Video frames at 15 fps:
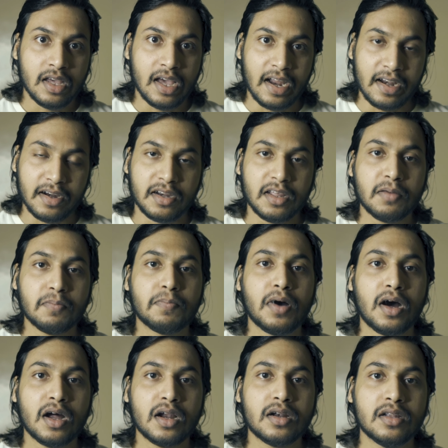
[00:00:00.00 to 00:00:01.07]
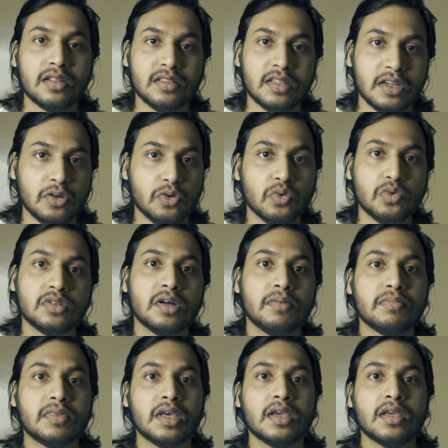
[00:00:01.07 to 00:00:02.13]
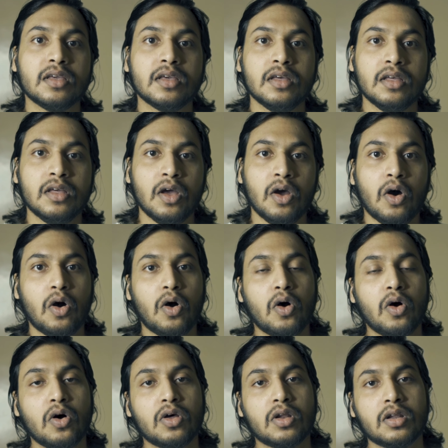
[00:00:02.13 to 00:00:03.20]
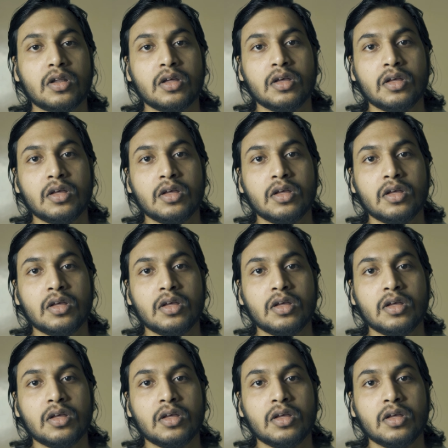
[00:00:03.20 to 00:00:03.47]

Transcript: editing part they do something, or